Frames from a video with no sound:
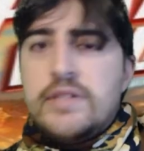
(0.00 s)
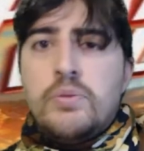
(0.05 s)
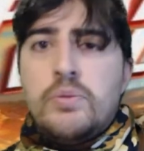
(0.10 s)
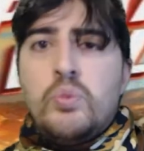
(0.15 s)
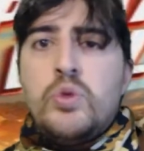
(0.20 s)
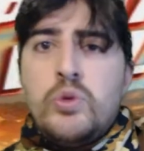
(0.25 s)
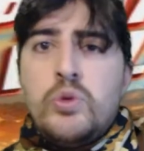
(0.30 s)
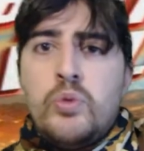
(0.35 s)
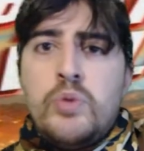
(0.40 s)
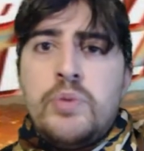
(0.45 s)

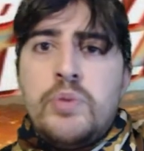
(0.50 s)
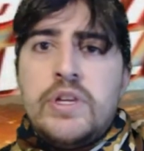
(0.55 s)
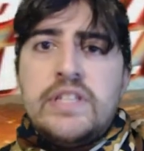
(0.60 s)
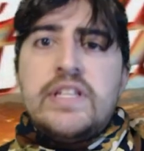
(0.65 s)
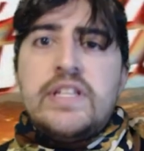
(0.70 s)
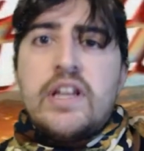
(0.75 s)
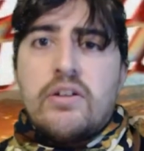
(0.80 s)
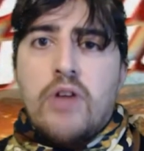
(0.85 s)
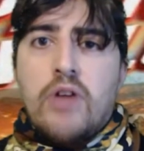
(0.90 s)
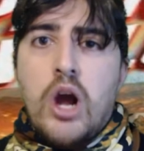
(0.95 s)
is would
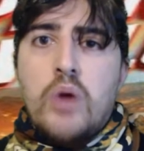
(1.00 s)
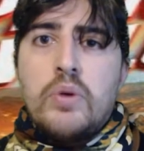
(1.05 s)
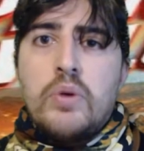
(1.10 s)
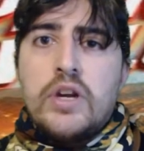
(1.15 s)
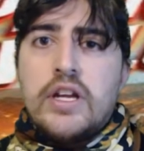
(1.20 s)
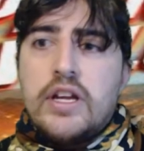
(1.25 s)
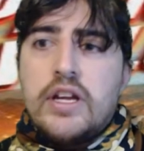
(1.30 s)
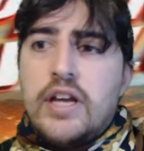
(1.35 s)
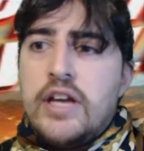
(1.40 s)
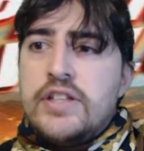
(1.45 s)
be zero.
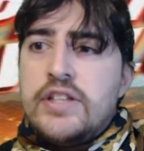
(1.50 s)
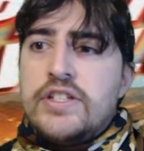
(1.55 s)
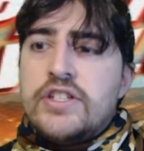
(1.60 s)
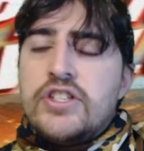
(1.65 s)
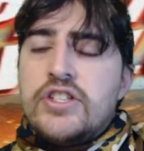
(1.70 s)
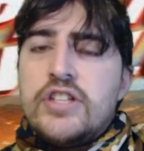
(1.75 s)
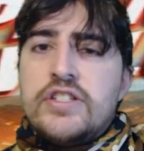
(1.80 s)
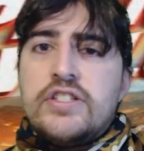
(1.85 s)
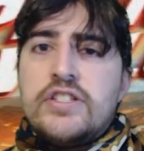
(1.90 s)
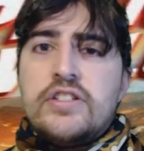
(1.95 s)

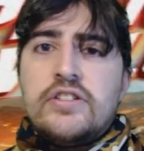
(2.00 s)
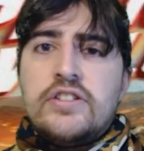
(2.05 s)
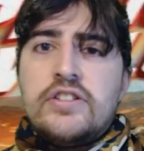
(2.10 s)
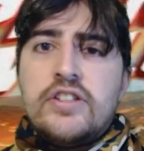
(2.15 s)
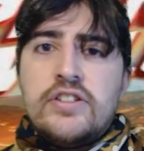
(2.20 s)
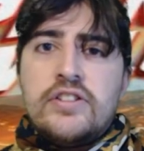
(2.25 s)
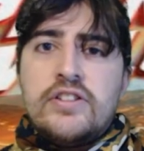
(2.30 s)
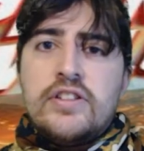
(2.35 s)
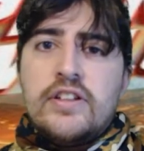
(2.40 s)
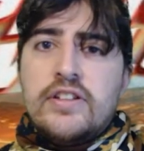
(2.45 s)
It's just
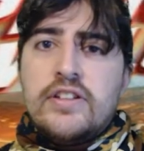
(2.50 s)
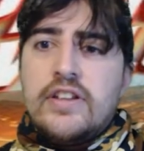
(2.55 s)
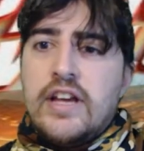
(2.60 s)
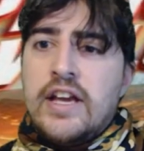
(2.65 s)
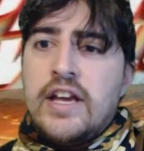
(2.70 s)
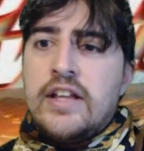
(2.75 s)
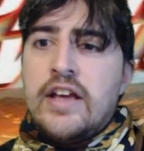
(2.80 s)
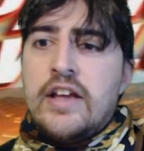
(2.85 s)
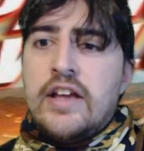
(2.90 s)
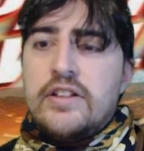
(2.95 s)

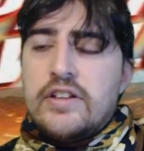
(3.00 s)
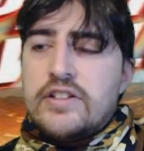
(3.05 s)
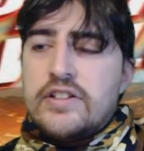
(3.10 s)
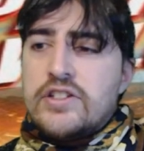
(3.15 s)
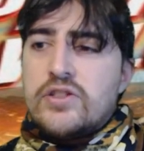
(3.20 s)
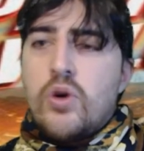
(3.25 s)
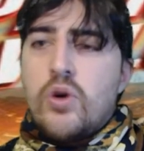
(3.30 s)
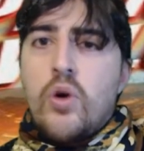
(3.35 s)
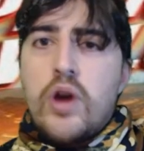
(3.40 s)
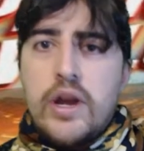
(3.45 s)

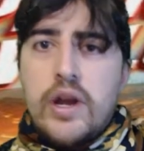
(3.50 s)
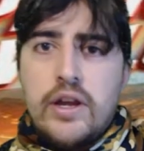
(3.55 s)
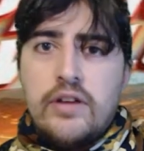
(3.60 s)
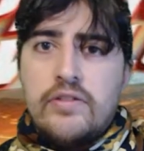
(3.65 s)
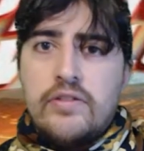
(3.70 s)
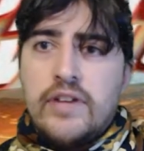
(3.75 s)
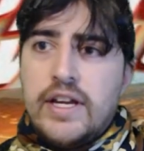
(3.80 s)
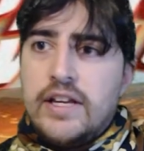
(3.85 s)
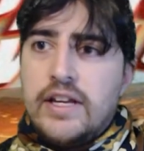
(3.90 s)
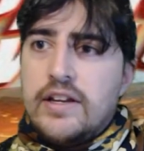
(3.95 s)
the
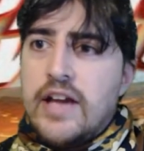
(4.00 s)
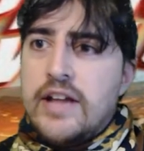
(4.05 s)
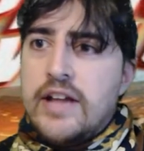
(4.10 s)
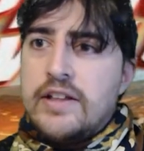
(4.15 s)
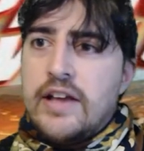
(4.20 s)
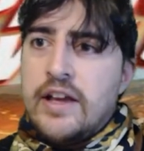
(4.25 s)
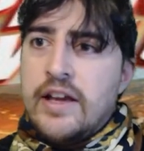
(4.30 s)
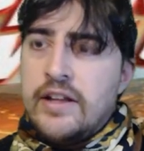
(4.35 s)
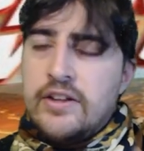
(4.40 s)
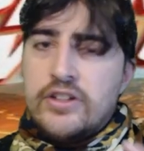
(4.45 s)
story, like,
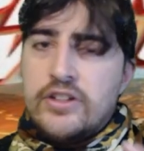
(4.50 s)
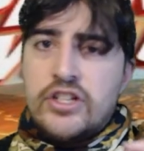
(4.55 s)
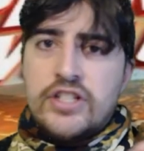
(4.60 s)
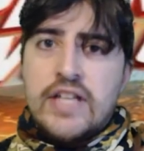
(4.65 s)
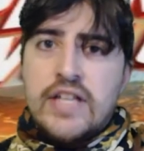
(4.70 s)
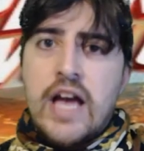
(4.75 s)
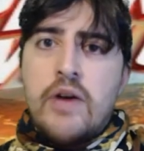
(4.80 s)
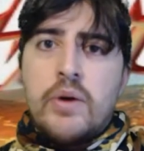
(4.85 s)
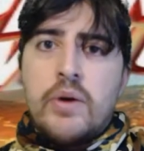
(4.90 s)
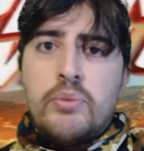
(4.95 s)
and
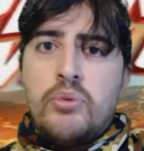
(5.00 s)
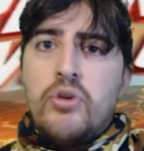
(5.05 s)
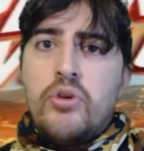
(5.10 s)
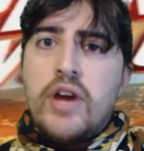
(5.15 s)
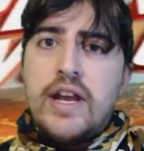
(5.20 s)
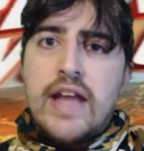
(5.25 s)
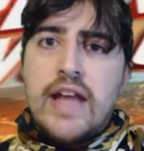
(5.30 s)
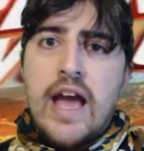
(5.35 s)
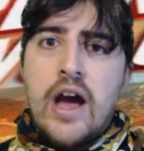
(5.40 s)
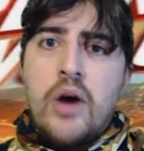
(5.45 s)
just how it
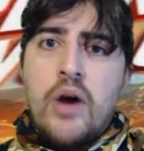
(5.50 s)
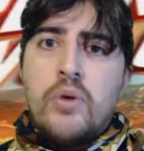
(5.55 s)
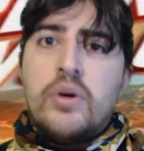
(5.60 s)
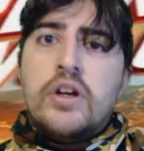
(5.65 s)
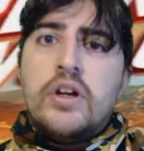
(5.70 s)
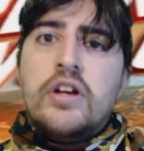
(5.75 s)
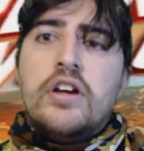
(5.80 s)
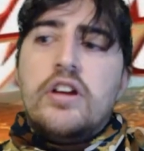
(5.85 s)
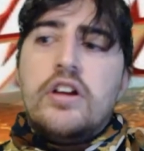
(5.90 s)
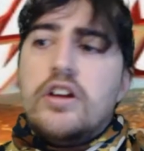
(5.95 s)
played
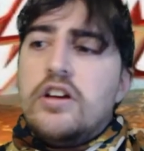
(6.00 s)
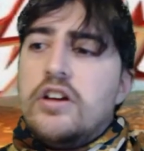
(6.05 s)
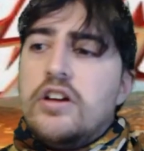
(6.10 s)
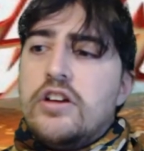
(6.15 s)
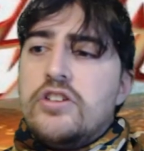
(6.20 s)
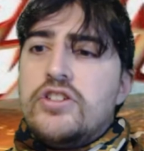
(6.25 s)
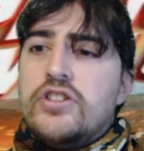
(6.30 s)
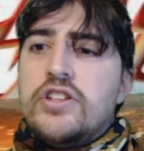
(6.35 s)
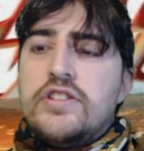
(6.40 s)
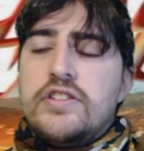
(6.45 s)
out,
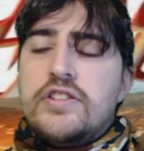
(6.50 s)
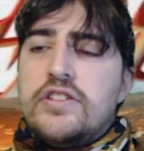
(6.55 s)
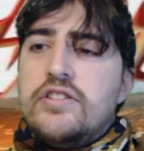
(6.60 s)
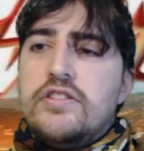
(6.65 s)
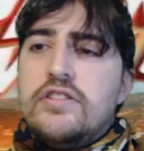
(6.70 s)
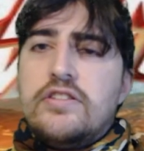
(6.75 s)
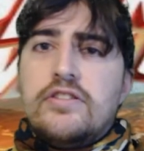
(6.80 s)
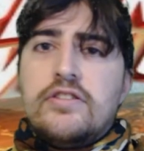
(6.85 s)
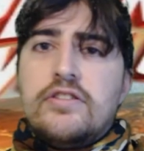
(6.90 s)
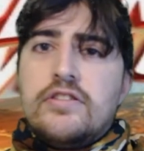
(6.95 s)

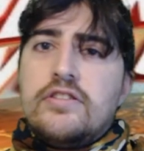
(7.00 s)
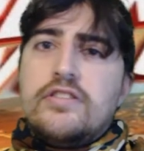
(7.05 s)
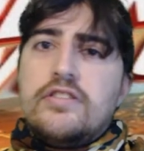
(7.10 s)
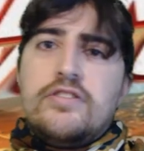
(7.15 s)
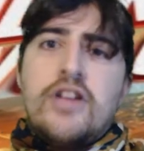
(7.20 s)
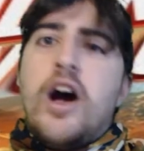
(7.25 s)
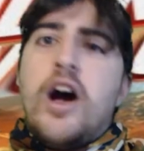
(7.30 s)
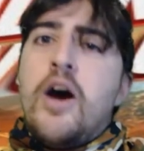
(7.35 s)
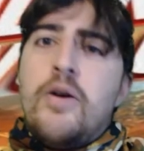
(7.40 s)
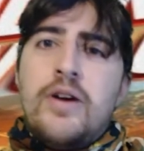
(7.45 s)
just
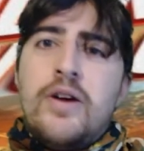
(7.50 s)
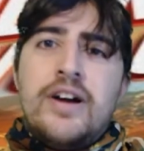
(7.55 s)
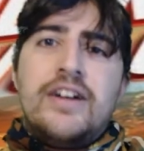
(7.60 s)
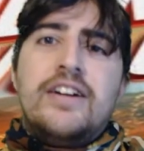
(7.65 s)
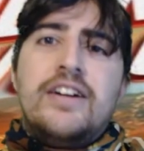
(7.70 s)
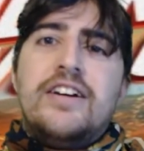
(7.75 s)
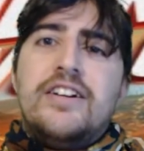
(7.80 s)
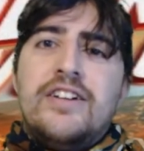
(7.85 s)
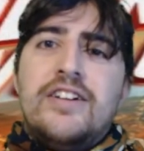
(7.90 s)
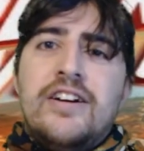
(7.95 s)
no,
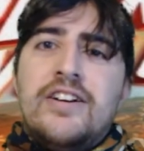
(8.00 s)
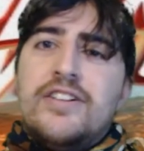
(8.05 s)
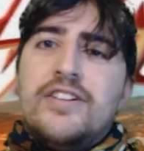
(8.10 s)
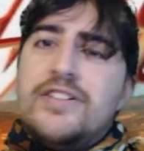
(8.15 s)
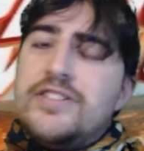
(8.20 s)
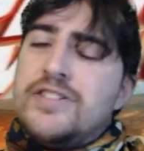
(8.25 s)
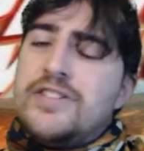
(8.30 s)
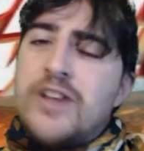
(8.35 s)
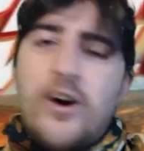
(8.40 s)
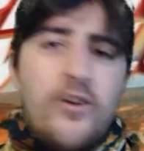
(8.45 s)

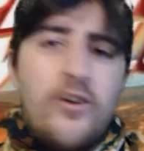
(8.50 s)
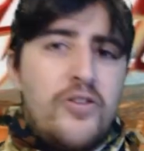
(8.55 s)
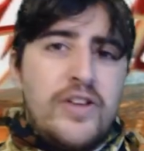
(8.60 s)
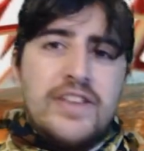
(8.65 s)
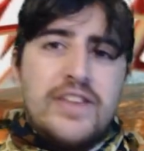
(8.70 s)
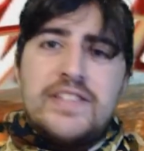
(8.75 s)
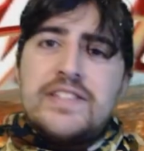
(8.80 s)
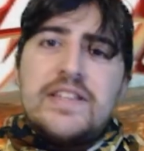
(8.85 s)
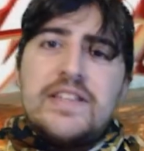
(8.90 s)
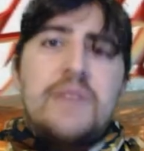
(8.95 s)

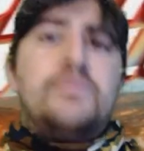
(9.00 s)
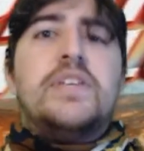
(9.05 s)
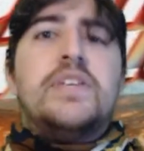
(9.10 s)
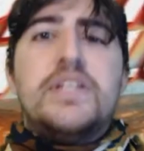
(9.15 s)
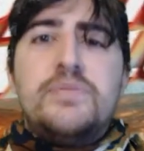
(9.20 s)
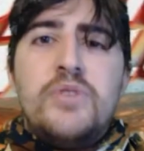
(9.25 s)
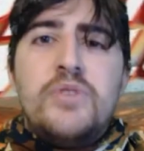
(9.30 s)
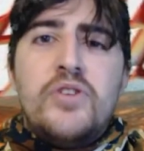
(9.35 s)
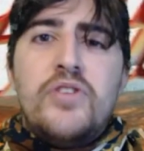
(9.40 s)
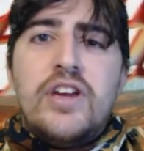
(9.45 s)
totally
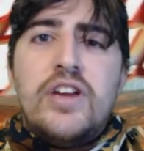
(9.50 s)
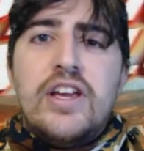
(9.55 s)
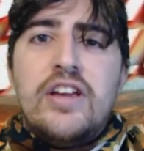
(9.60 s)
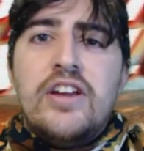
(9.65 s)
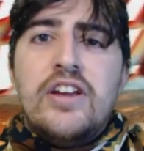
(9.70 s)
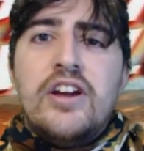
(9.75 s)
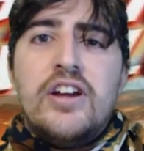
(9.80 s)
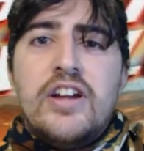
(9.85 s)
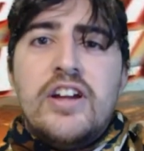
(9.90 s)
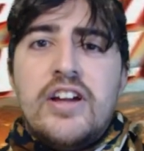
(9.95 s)
skipped this
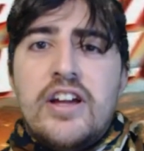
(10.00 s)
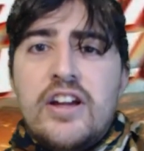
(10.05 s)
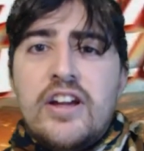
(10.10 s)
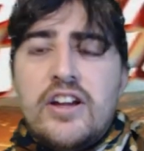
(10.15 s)
movie.